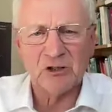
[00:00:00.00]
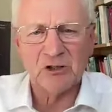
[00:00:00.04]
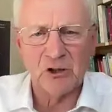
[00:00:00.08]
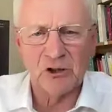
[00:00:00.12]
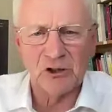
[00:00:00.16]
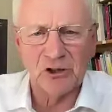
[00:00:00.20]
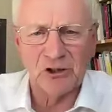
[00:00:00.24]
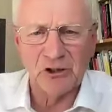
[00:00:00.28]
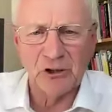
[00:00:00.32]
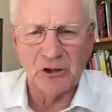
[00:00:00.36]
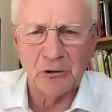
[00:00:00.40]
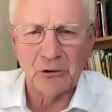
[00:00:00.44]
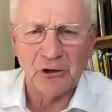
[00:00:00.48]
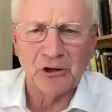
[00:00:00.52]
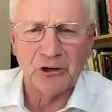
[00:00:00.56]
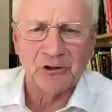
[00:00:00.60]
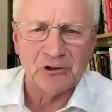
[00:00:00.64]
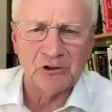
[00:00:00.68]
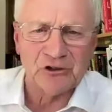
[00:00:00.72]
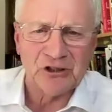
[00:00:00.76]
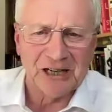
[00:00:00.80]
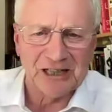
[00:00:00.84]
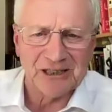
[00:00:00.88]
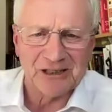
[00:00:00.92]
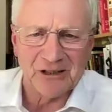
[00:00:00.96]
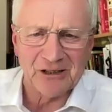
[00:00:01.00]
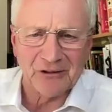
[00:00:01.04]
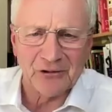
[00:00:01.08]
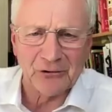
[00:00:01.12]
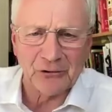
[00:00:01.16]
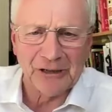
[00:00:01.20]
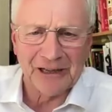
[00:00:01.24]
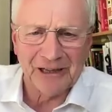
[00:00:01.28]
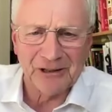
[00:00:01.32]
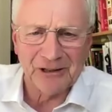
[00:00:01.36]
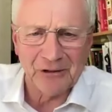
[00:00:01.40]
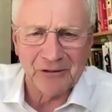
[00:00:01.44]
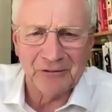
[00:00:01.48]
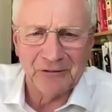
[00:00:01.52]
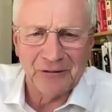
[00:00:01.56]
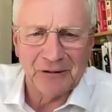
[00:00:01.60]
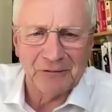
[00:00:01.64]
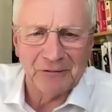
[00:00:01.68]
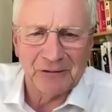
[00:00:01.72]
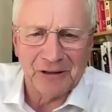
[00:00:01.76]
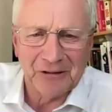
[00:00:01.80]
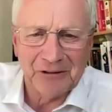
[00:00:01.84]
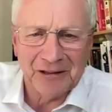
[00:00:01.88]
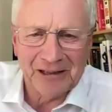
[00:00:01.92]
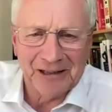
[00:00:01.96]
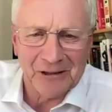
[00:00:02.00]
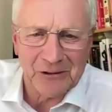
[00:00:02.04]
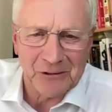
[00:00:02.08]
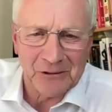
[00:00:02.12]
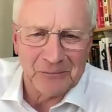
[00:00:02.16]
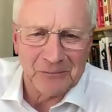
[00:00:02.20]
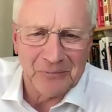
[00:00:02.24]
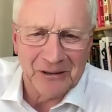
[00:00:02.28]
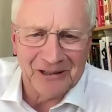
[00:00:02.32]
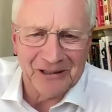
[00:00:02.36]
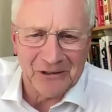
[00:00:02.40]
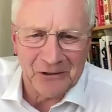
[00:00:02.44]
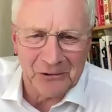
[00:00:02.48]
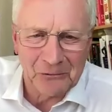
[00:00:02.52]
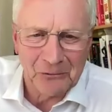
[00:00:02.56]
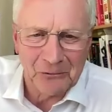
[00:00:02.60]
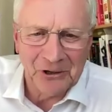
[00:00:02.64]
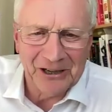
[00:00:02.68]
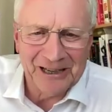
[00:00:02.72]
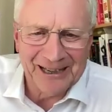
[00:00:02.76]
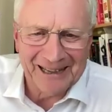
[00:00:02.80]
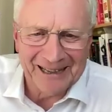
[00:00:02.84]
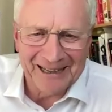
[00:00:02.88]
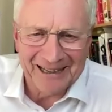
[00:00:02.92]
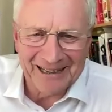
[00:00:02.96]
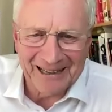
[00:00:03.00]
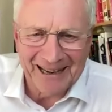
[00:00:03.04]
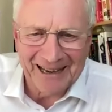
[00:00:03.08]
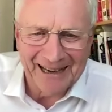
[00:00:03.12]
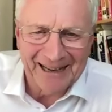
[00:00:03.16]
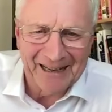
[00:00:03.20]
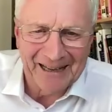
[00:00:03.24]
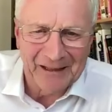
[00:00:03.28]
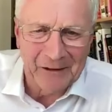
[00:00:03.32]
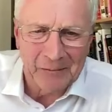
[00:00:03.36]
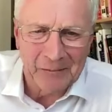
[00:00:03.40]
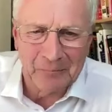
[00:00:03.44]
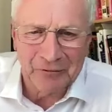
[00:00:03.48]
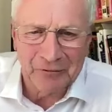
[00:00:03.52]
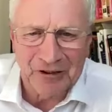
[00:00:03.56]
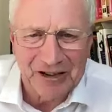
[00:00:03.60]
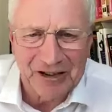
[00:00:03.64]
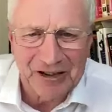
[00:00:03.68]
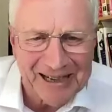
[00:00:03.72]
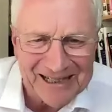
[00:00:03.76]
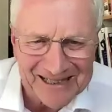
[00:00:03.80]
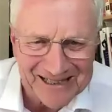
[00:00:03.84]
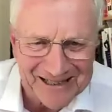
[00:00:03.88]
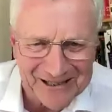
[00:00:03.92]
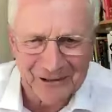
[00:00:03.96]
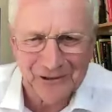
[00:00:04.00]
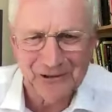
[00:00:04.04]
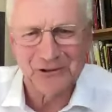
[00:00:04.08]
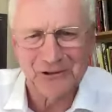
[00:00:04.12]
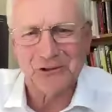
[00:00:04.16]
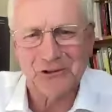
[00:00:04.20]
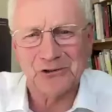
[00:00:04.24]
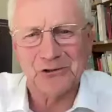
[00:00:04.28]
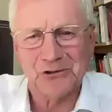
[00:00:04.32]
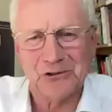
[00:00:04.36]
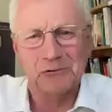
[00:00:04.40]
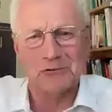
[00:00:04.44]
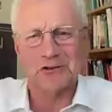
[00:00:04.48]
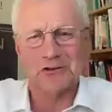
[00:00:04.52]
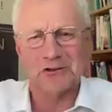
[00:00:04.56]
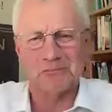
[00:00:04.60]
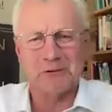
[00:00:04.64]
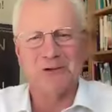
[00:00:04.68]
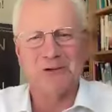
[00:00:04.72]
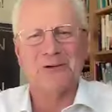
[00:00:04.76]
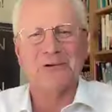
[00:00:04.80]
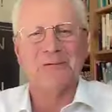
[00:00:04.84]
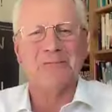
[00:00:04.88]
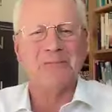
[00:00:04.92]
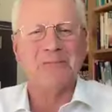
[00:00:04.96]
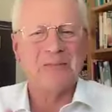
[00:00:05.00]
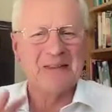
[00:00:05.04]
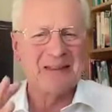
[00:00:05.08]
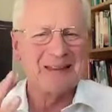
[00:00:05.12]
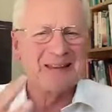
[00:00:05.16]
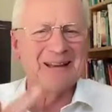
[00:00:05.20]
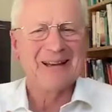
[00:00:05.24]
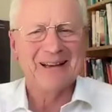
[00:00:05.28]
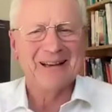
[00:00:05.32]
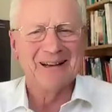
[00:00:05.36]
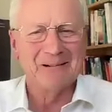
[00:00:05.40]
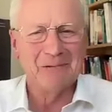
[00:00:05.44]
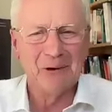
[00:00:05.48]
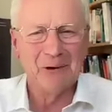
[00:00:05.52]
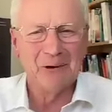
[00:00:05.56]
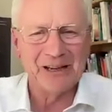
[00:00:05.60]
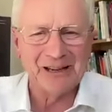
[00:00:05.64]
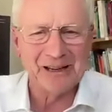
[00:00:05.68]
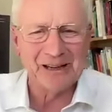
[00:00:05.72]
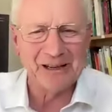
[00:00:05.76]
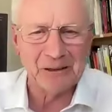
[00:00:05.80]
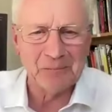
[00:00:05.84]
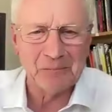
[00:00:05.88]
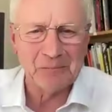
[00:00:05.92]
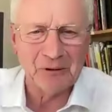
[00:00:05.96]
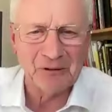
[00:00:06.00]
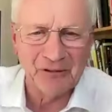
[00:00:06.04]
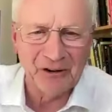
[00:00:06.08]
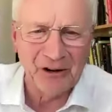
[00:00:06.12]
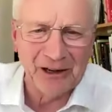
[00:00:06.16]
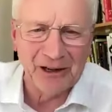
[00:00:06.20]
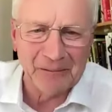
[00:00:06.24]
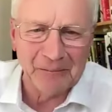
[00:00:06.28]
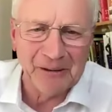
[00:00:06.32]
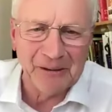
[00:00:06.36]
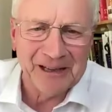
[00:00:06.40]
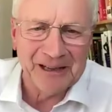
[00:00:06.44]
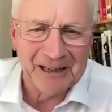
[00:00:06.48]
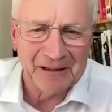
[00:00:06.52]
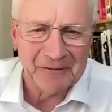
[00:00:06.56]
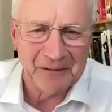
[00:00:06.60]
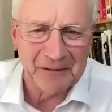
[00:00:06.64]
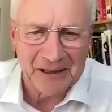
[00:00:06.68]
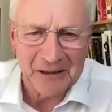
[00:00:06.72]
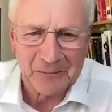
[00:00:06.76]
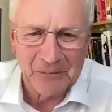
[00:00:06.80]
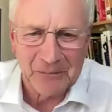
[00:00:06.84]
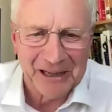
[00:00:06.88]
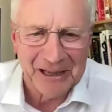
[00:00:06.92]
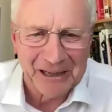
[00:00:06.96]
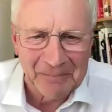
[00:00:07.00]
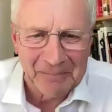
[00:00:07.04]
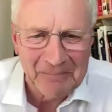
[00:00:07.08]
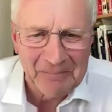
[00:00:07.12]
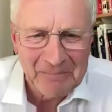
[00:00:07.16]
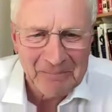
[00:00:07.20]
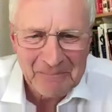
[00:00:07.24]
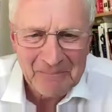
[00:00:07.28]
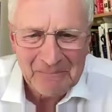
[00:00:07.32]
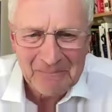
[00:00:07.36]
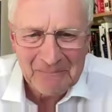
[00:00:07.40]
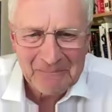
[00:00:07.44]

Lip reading: just got a new contract at £350,000 a week in the press on Talk Sport. What are you going to provide me if it's me?